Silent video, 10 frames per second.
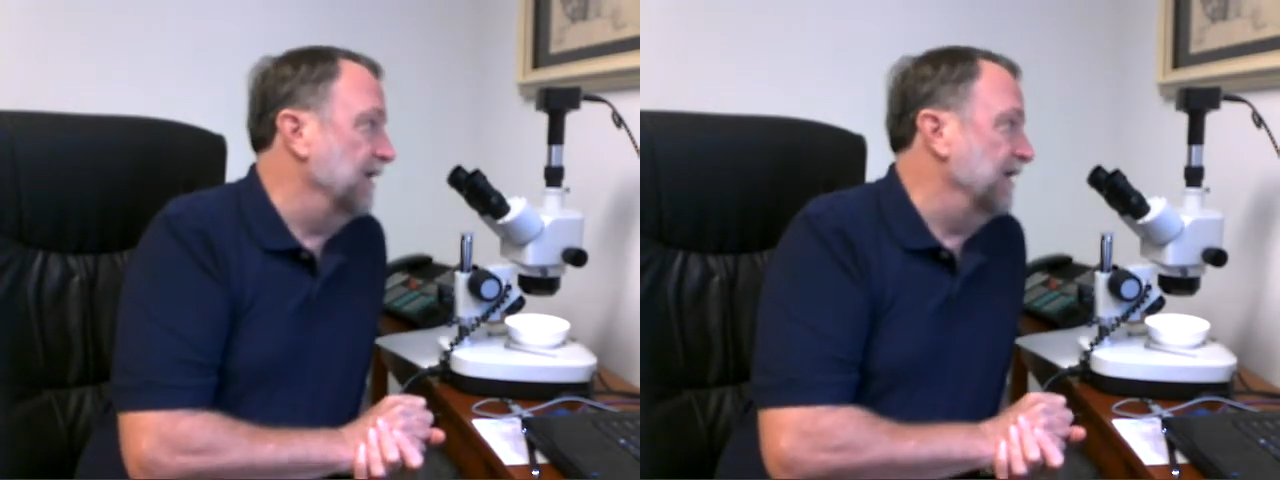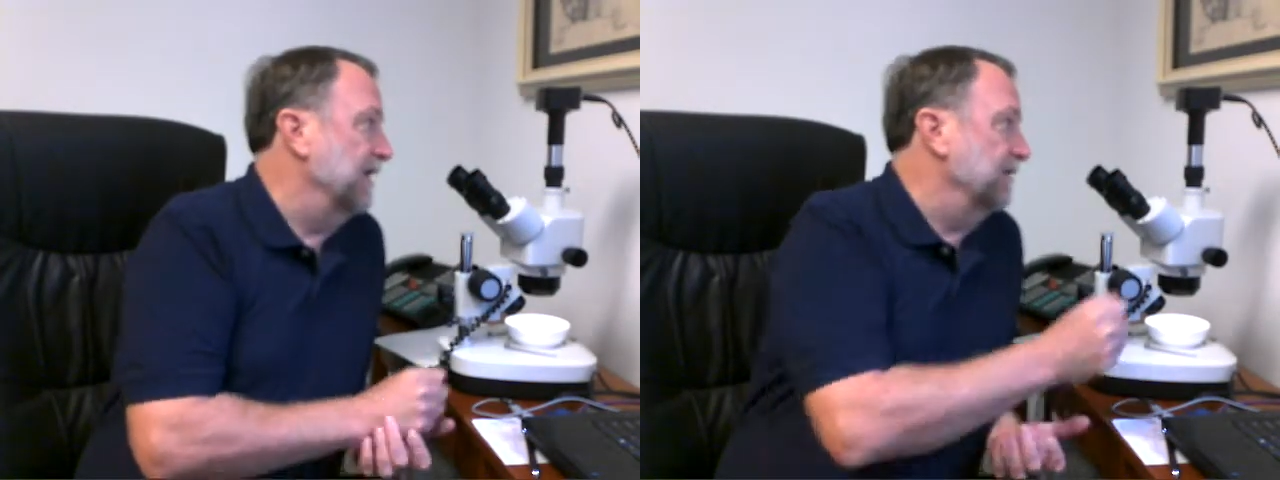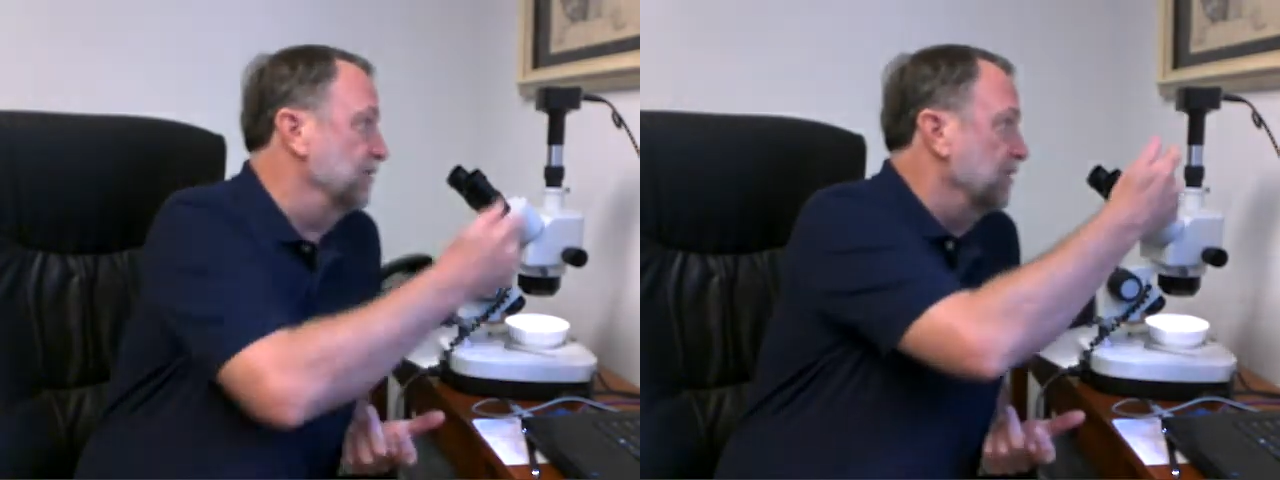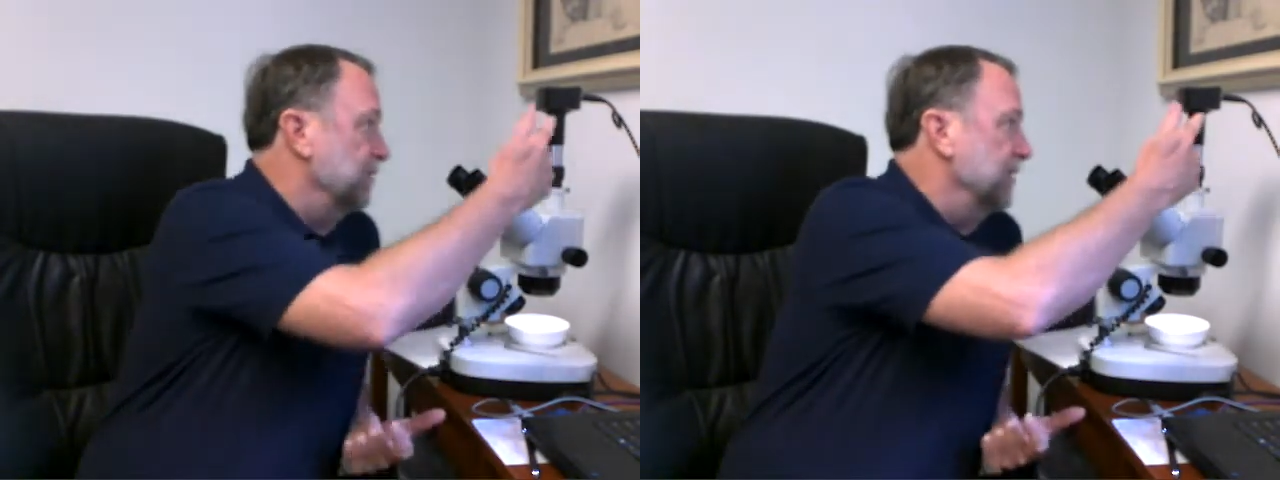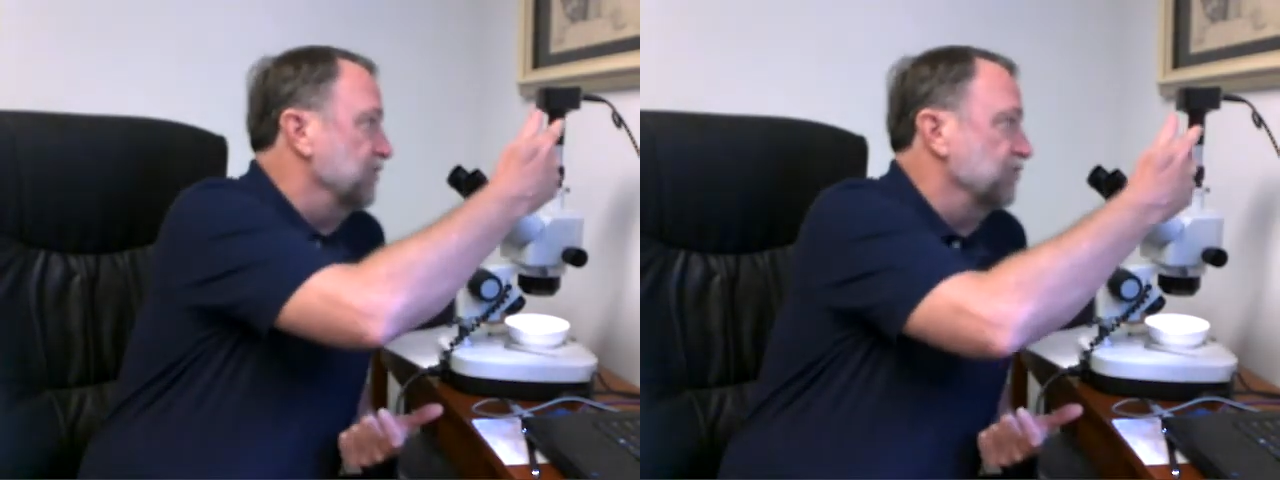And I took a
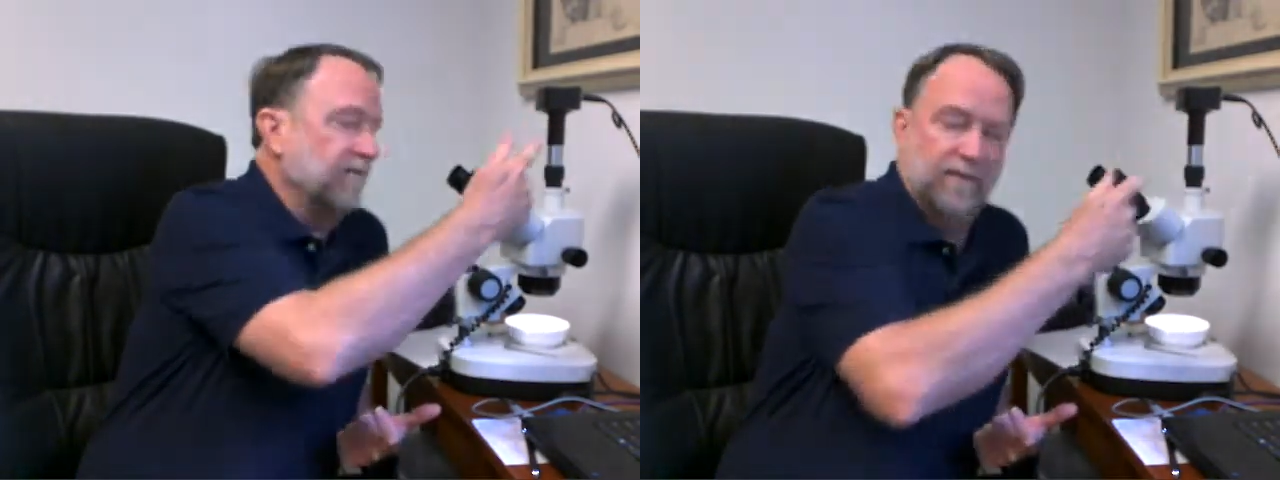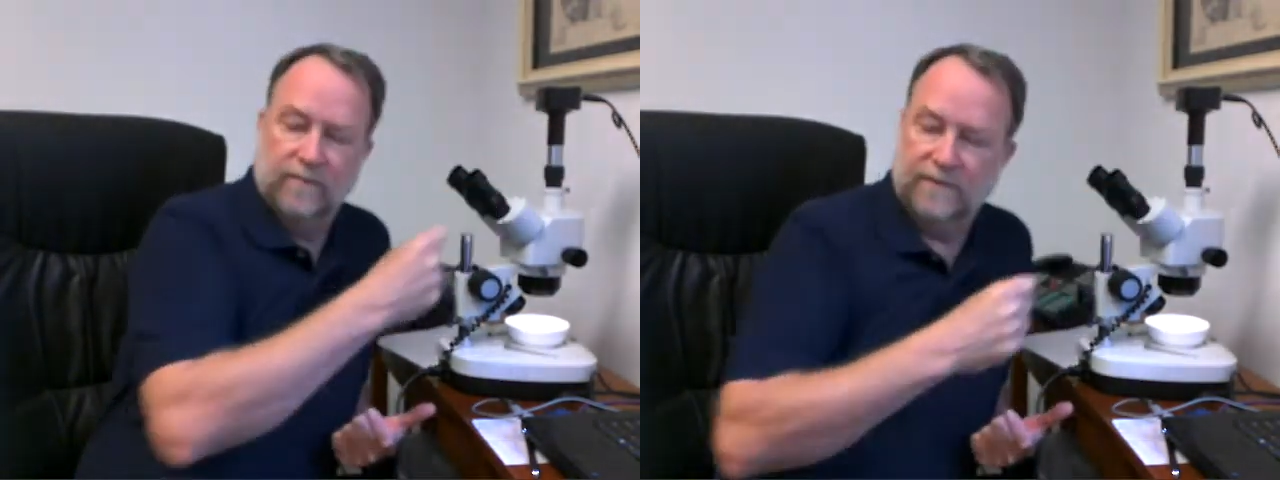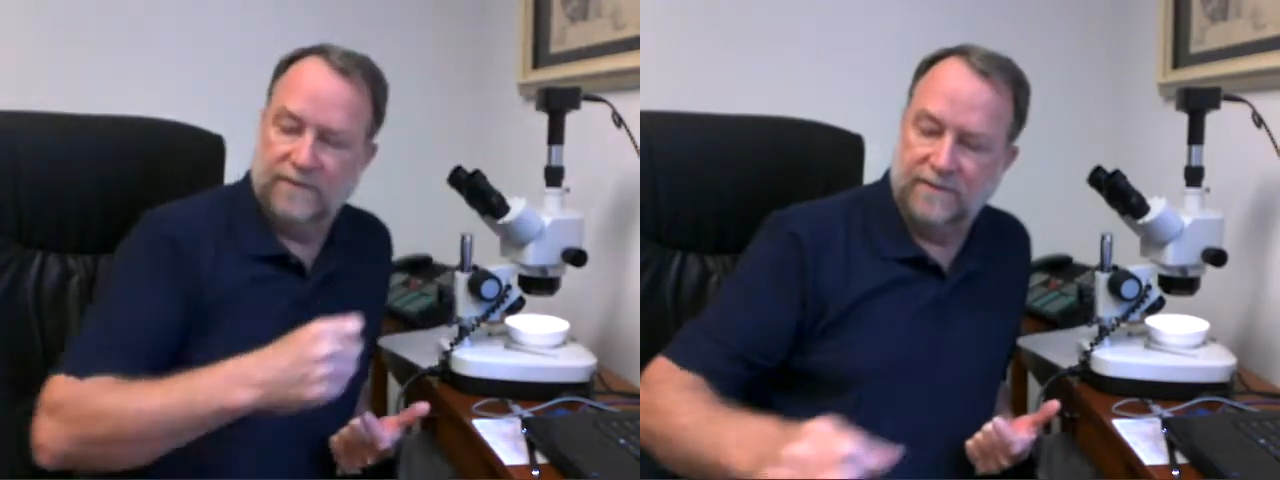picture of it with